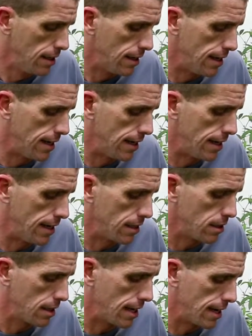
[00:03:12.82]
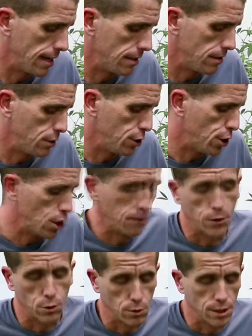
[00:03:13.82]
And
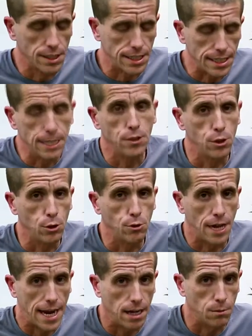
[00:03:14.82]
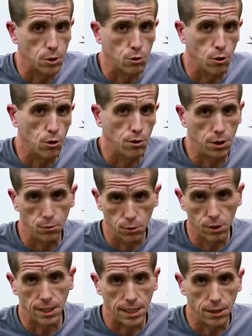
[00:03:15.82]
if you're really into cannabis growing and
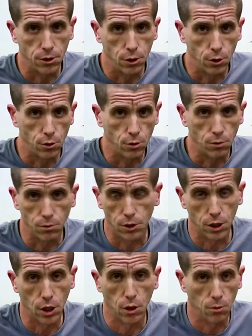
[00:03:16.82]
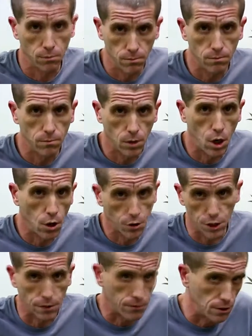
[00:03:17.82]
really into all the
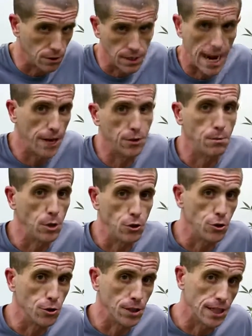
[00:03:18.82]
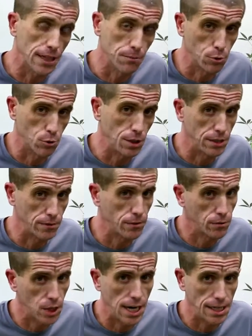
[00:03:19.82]
different attributes you can get between different
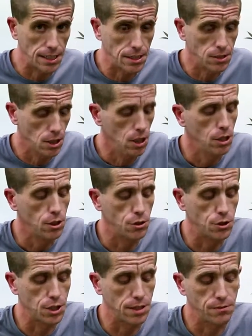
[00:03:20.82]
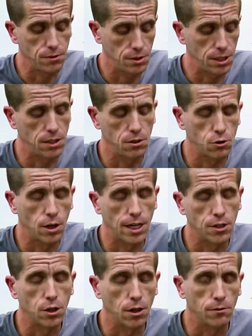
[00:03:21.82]
varieties, you should definitely try
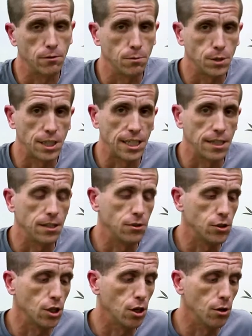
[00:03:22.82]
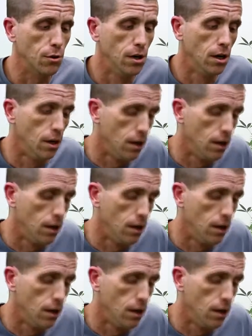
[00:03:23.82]
starting from seed. And so